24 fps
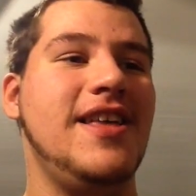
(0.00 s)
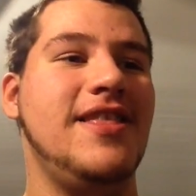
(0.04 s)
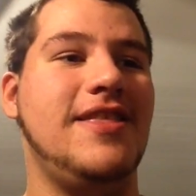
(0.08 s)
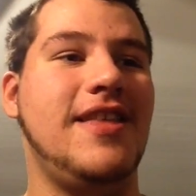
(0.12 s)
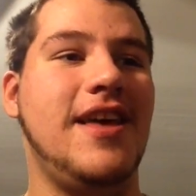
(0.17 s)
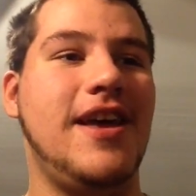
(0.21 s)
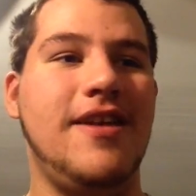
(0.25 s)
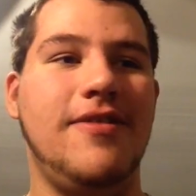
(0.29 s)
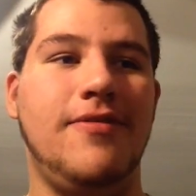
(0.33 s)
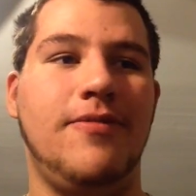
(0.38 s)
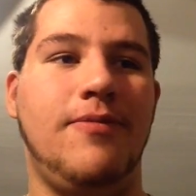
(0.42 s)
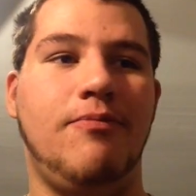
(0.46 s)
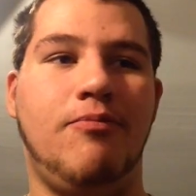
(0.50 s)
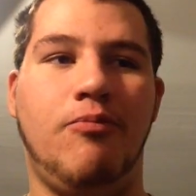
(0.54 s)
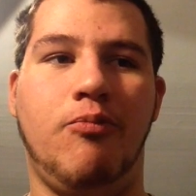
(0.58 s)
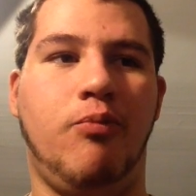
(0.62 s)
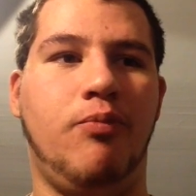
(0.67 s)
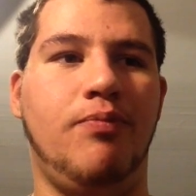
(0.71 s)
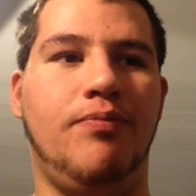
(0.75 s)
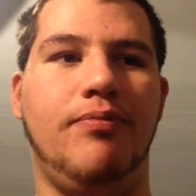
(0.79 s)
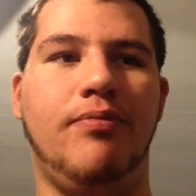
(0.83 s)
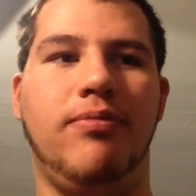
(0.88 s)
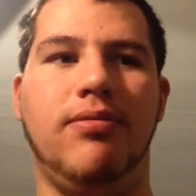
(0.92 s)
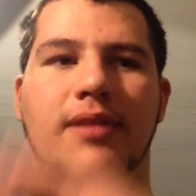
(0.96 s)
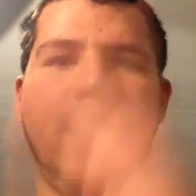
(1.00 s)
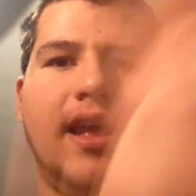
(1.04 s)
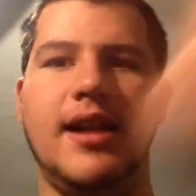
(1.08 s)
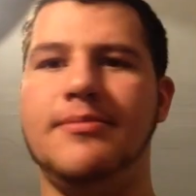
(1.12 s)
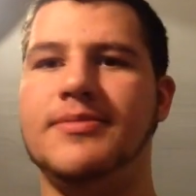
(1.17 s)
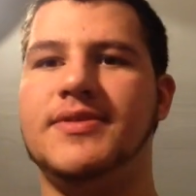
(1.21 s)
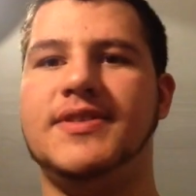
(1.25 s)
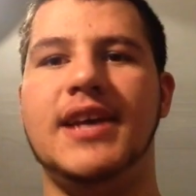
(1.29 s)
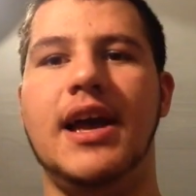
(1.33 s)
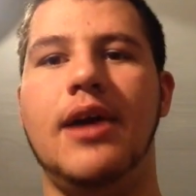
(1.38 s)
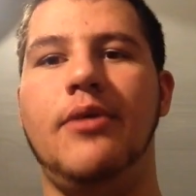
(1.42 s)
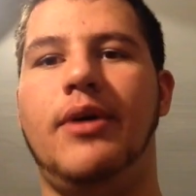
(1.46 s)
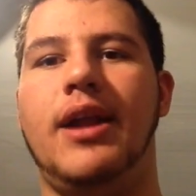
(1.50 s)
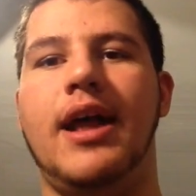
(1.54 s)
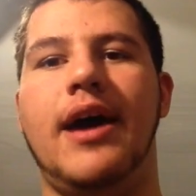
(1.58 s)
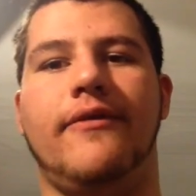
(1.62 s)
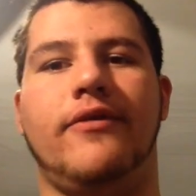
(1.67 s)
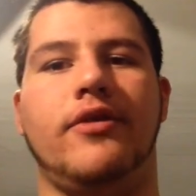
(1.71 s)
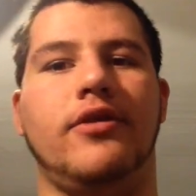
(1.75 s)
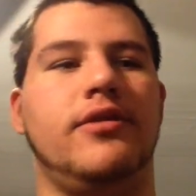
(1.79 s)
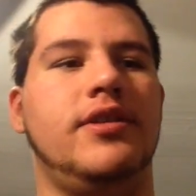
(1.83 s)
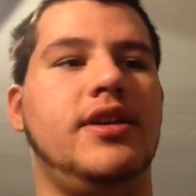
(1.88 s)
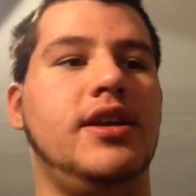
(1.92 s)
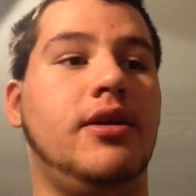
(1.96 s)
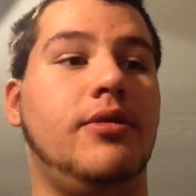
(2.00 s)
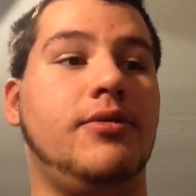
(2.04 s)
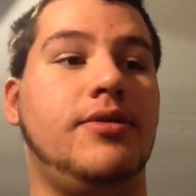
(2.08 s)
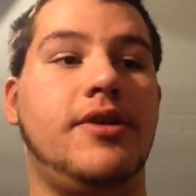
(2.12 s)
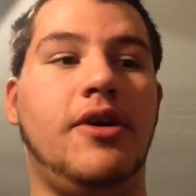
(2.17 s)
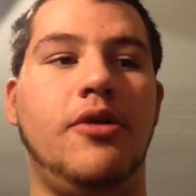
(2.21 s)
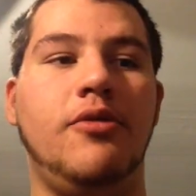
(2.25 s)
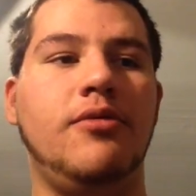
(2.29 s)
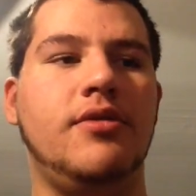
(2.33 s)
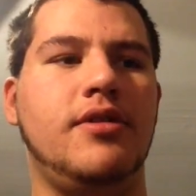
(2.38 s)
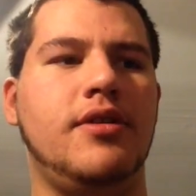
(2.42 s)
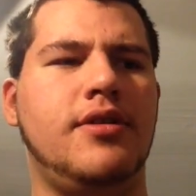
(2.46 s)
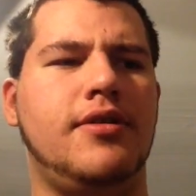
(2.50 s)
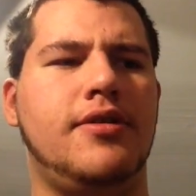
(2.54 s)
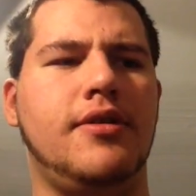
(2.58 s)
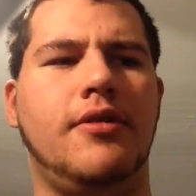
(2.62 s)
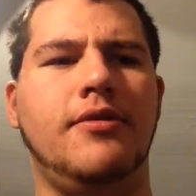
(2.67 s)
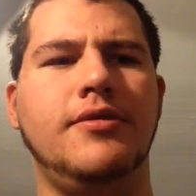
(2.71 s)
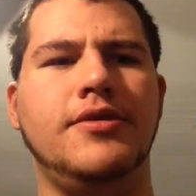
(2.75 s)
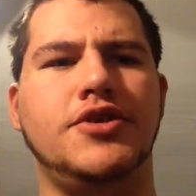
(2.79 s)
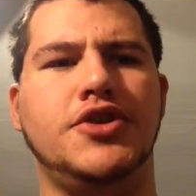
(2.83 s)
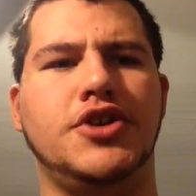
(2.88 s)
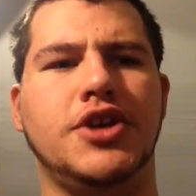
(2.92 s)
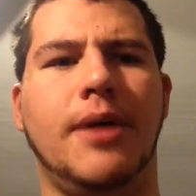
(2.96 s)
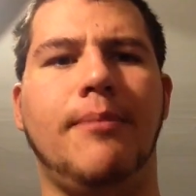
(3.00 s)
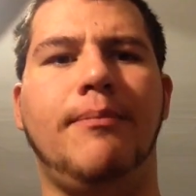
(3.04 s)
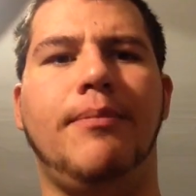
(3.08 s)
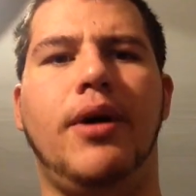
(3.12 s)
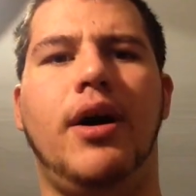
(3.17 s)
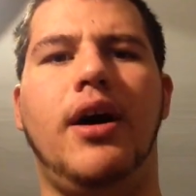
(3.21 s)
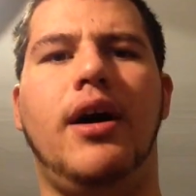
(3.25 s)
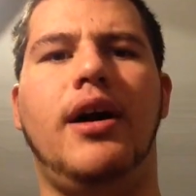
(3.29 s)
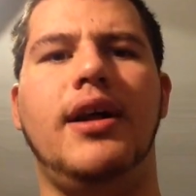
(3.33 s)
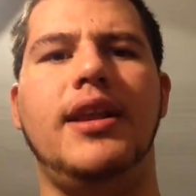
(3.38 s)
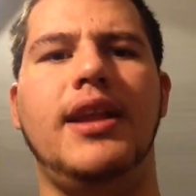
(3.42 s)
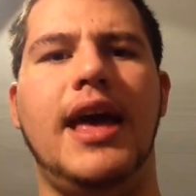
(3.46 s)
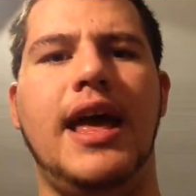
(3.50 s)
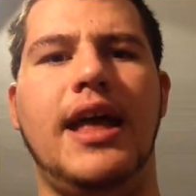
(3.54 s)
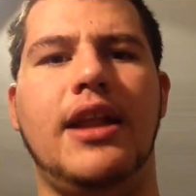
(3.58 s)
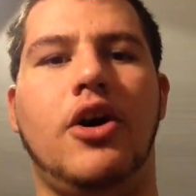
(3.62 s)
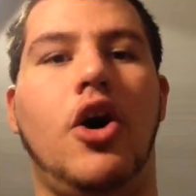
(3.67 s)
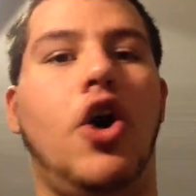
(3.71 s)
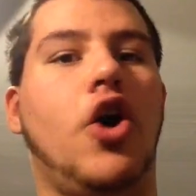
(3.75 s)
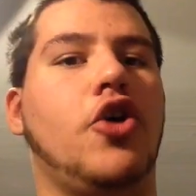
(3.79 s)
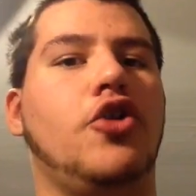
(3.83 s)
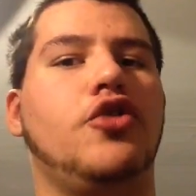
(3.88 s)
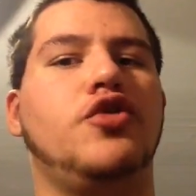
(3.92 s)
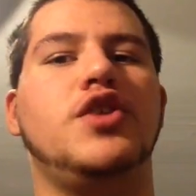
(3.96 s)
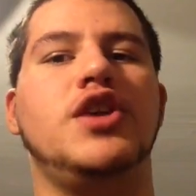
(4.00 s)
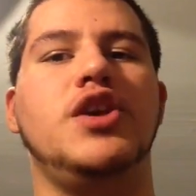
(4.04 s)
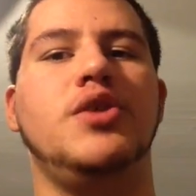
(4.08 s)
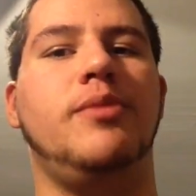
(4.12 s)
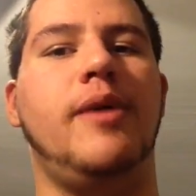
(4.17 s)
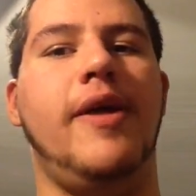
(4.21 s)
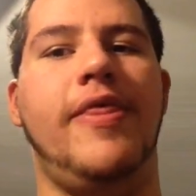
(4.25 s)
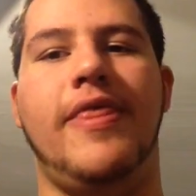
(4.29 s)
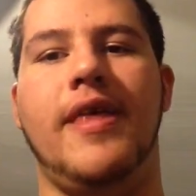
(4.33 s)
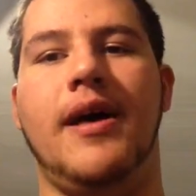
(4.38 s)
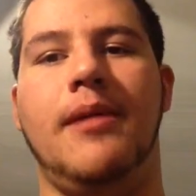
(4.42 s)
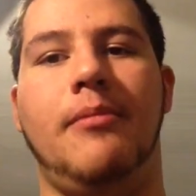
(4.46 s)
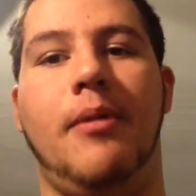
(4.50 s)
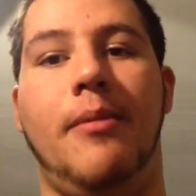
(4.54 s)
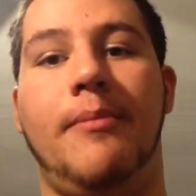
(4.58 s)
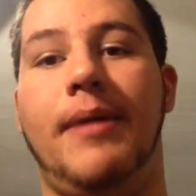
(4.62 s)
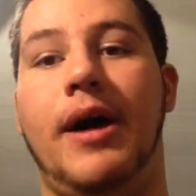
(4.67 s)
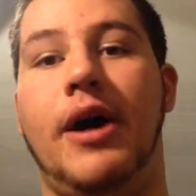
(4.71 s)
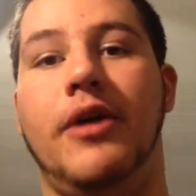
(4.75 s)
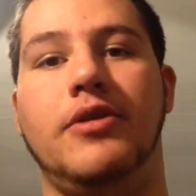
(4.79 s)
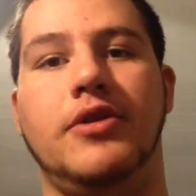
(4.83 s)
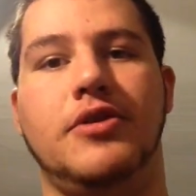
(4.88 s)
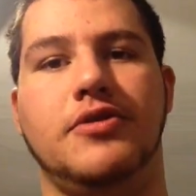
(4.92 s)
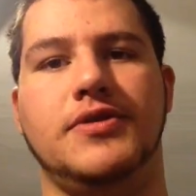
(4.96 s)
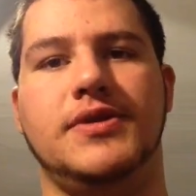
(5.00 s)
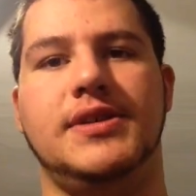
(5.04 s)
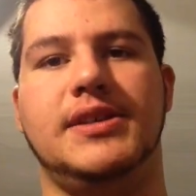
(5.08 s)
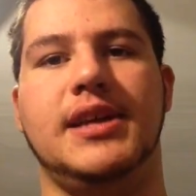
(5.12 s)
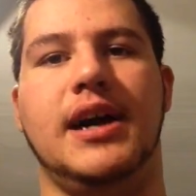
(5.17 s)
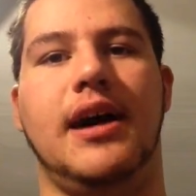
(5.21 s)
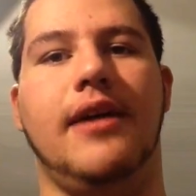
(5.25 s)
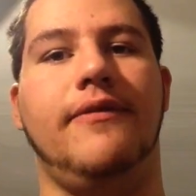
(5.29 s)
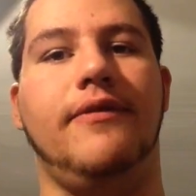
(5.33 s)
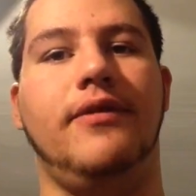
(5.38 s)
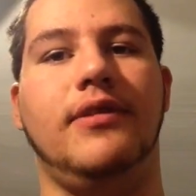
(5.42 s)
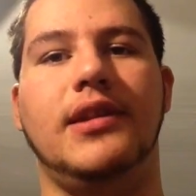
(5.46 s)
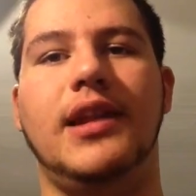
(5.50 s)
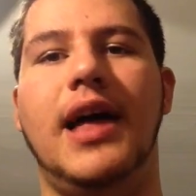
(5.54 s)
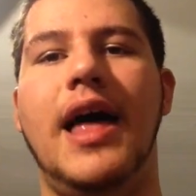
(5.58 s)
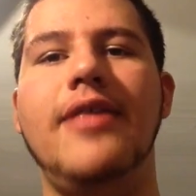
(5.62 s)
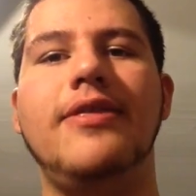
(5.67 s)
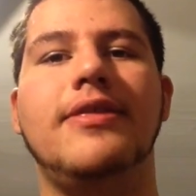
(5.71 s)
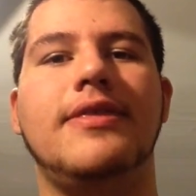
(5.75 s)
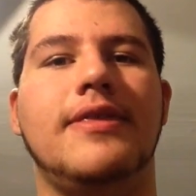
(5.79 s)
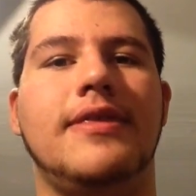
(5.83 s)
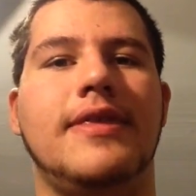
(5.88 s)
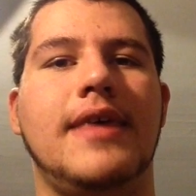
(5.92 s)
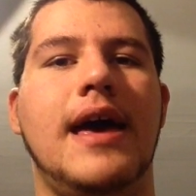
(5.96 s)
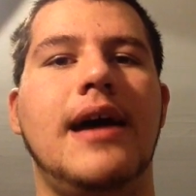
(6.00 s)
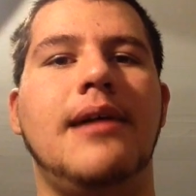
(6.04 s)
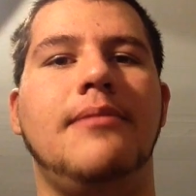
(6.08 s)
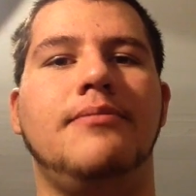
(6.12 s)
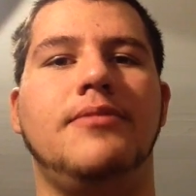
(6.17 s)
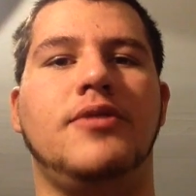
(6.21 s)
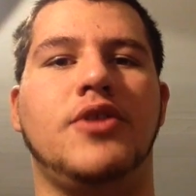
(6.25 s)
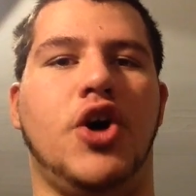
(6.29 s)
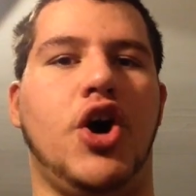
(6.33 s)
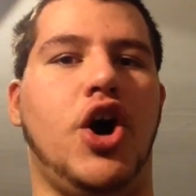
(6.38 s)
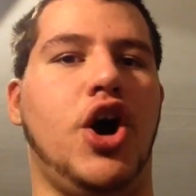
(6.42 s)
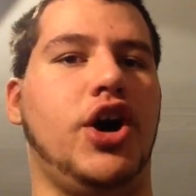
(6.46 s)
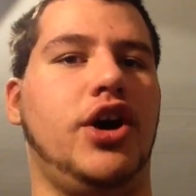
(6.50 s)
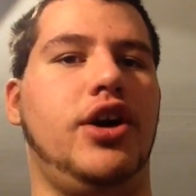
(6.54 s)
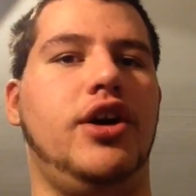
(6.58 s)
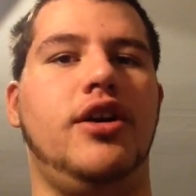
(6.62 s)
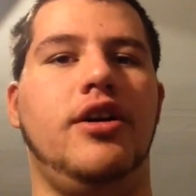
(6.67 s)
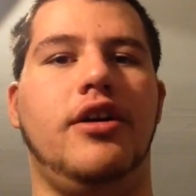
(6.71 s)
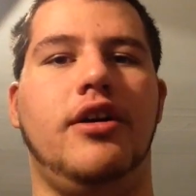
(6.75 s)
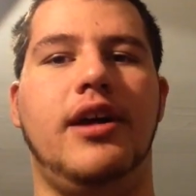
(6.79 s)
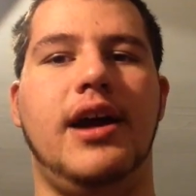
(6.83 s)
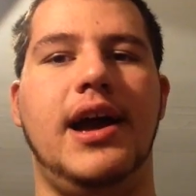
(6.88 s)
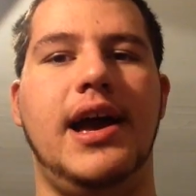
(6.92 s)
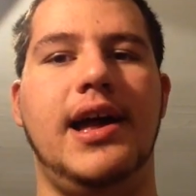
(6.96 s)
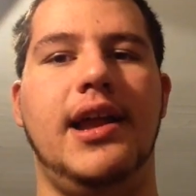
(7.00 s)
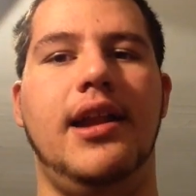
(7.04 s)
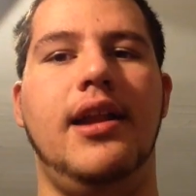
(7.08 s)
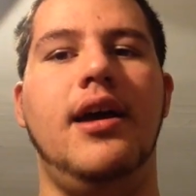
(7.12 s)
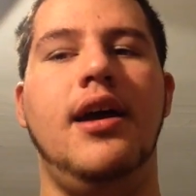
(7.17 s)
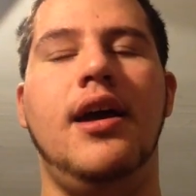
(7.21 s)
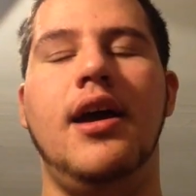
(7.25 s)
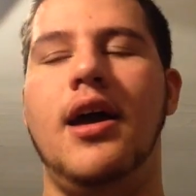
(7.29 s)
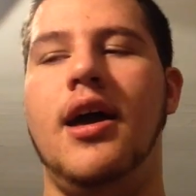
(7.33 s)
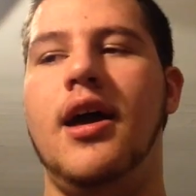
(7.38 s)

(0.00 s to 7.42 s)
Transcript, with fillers: They, let them say whatever. You know, don't don't jump on and argue with them about your stuff. Let them talk. All right.